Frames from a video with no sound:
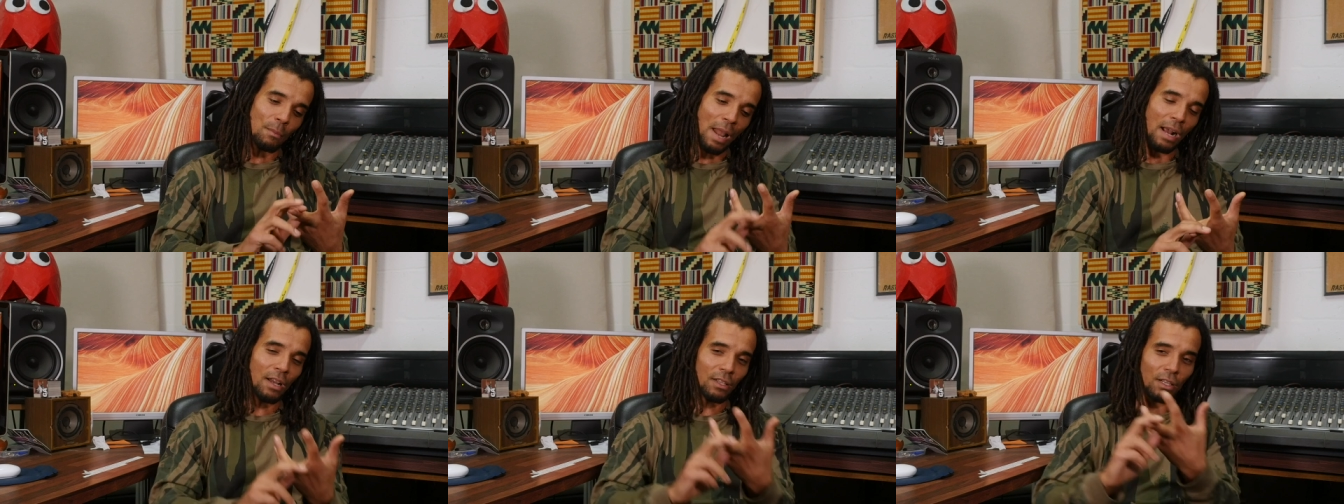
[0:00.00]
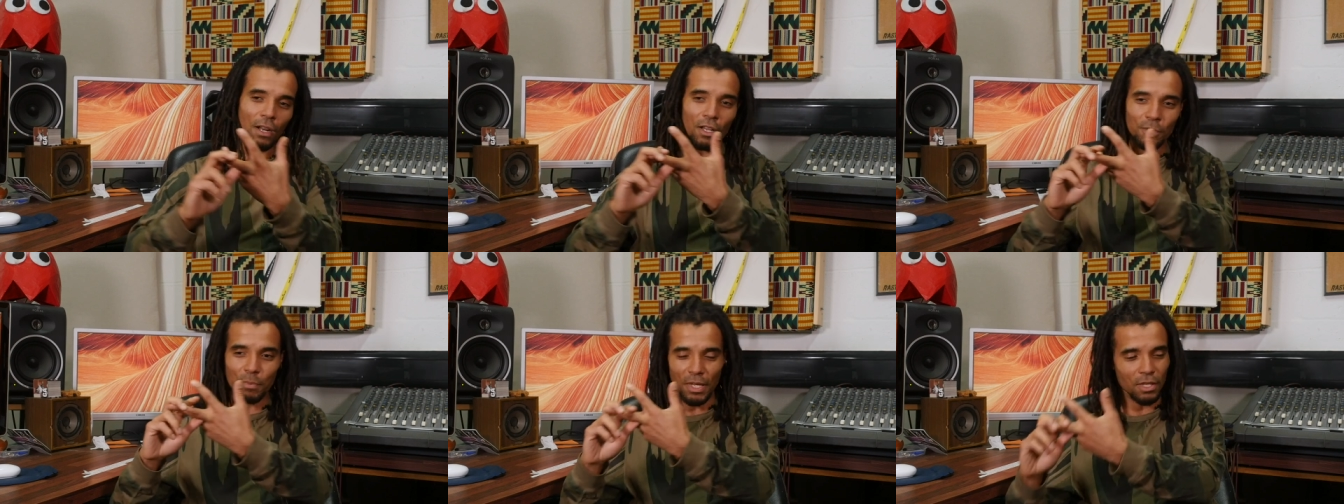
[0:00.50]
black
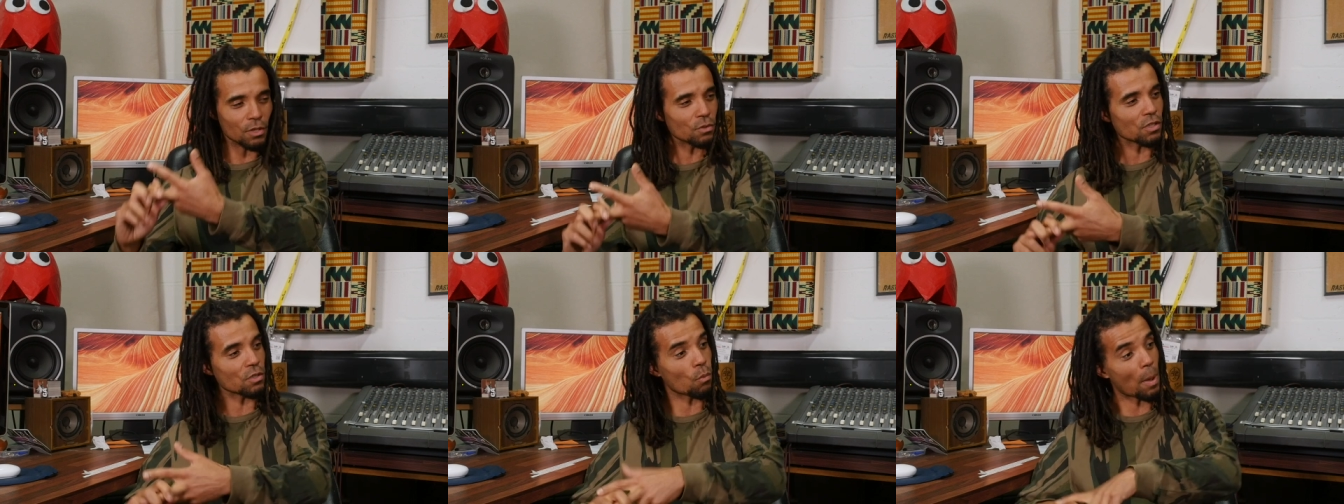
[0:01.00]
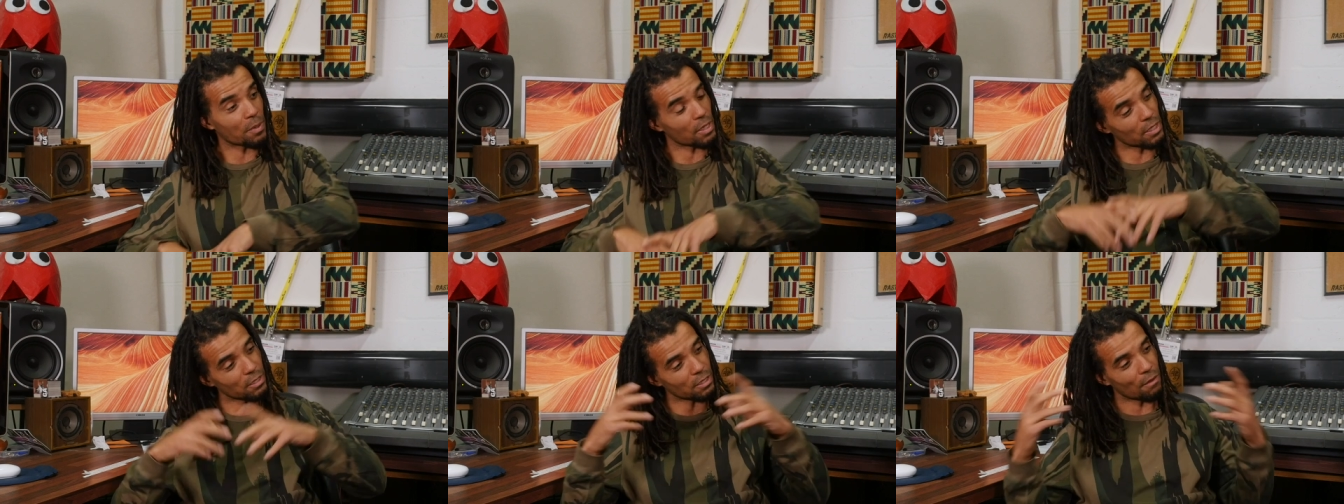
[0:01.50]
underclass being used as a weapon
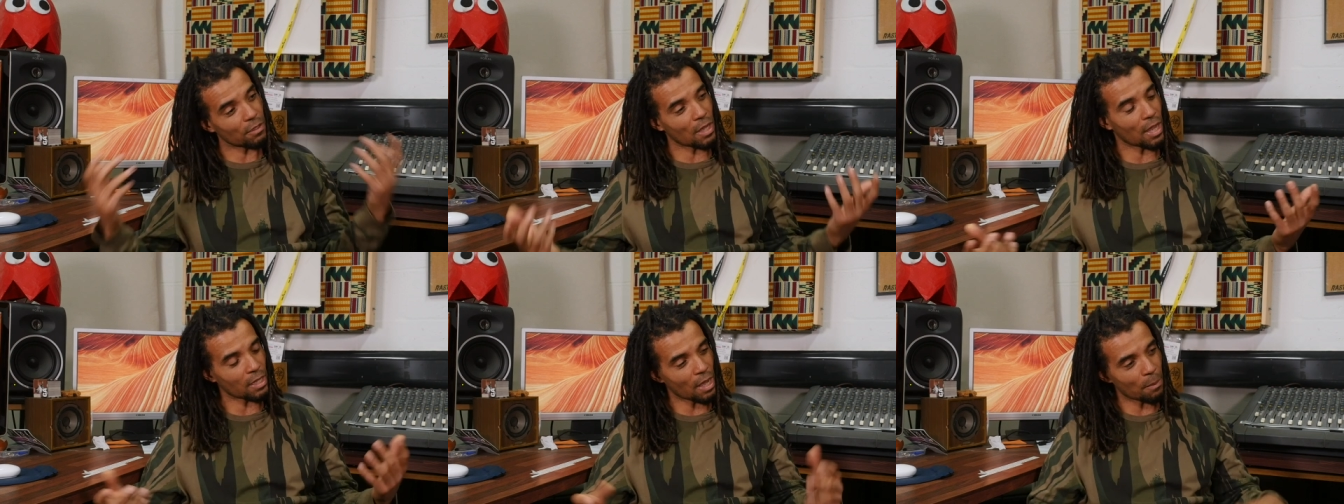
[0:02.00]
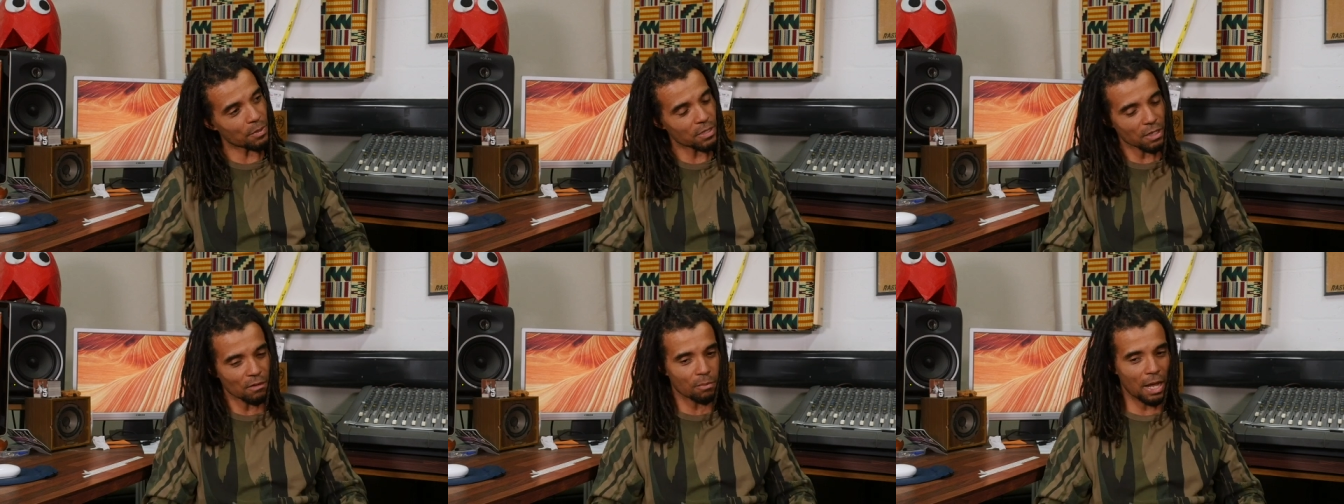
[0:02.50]
against the other
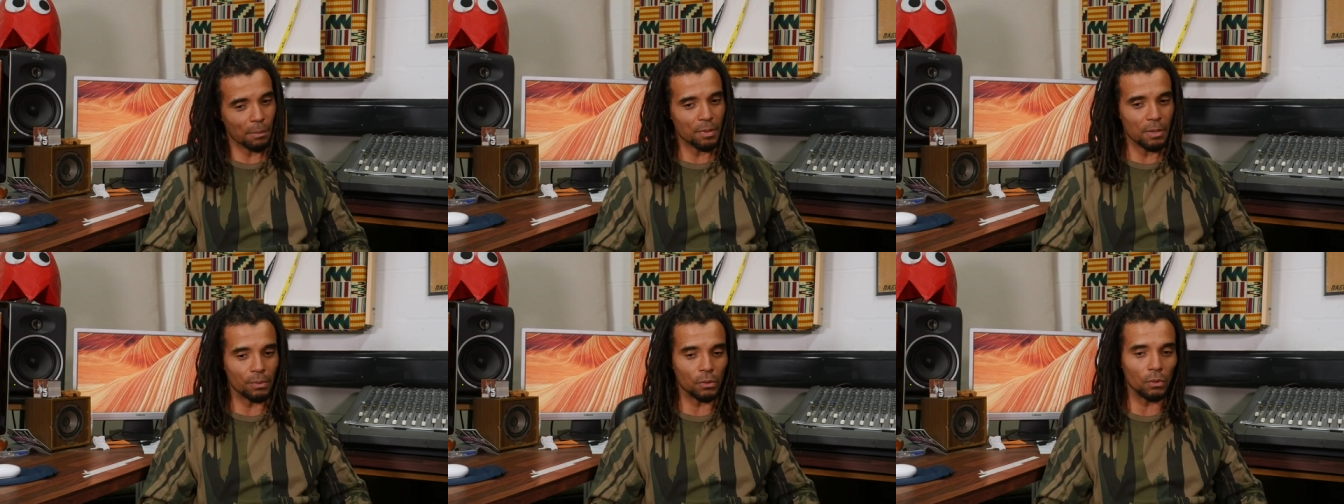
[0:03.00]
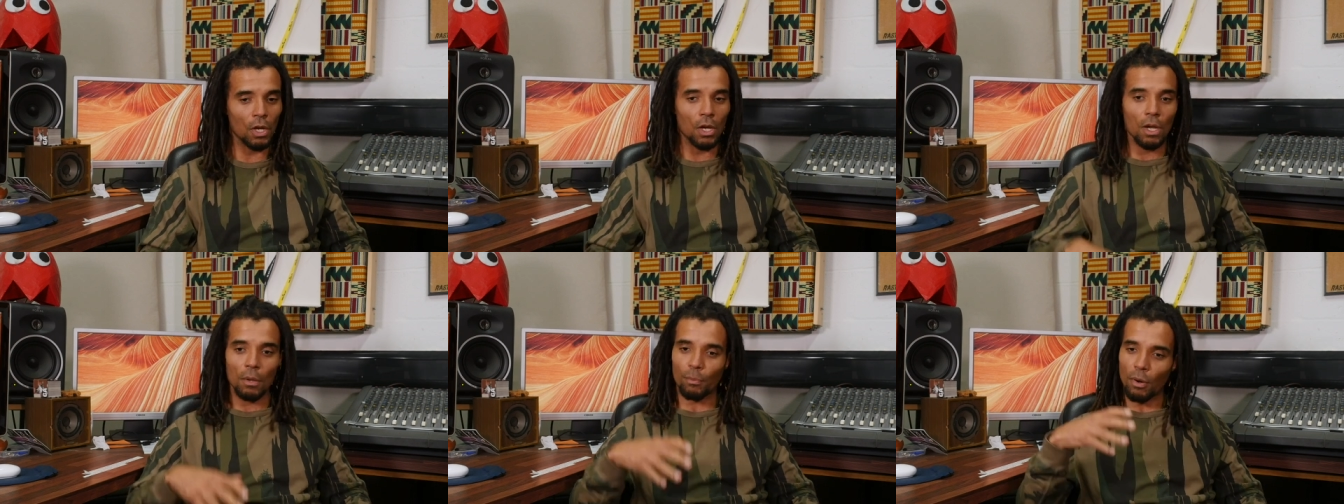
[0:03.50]
99% of black people,
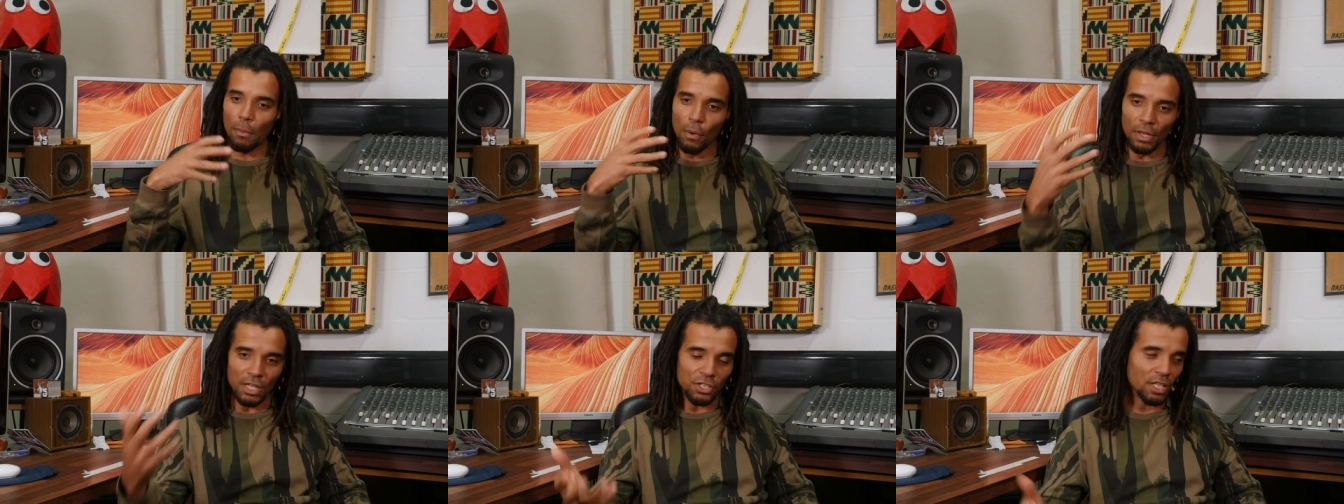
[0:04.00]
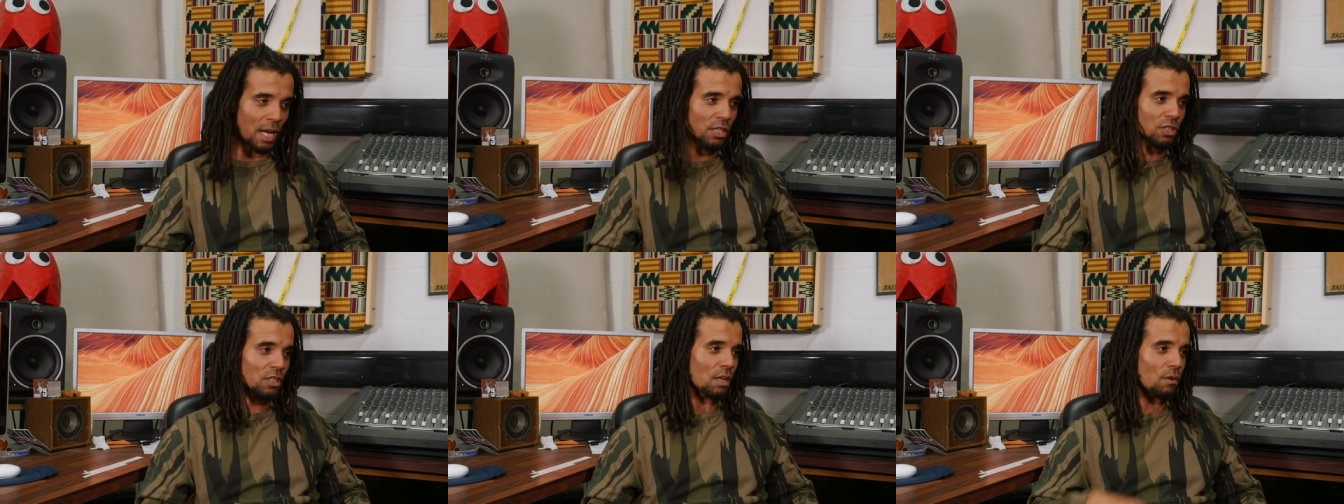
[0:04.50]
promoting education.